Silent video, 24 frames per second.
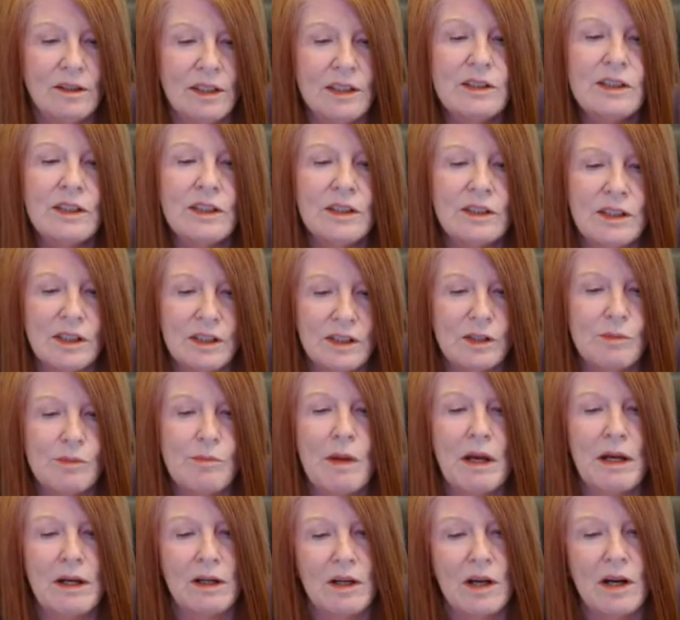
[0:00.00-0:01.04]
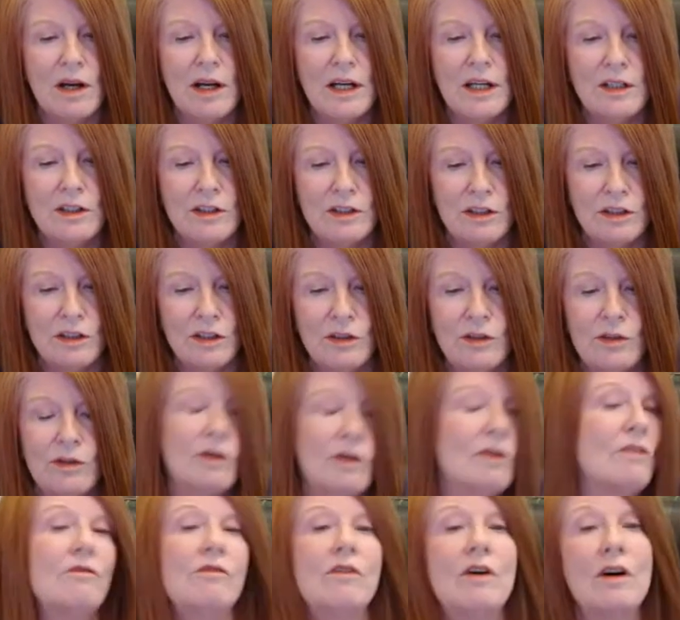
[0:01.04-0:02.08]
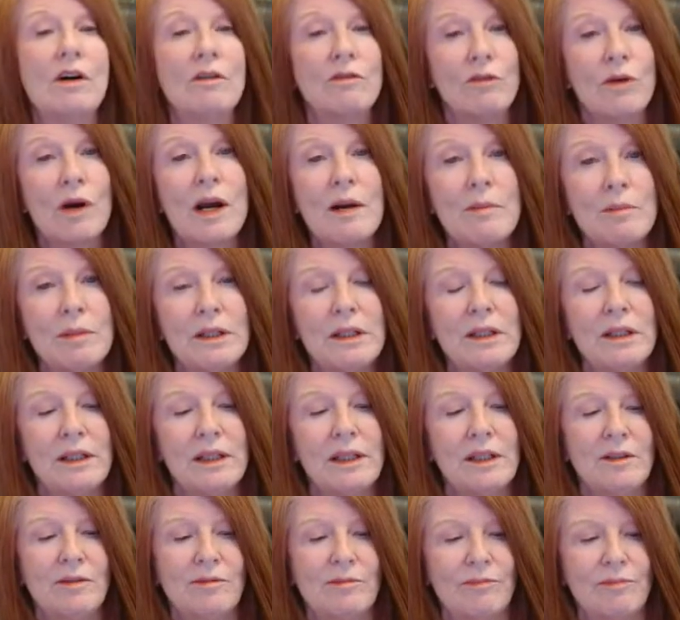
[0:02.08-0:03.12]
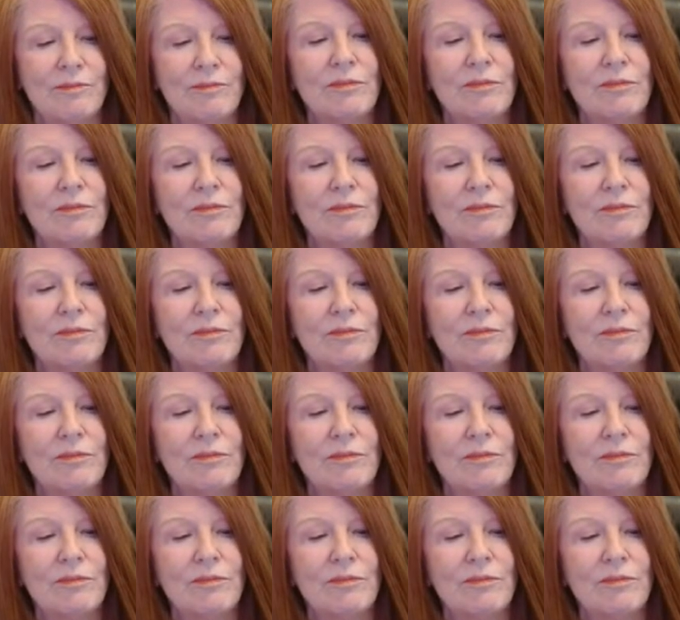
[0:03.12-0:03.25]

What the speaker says: this assists mankind to evolve rapidly.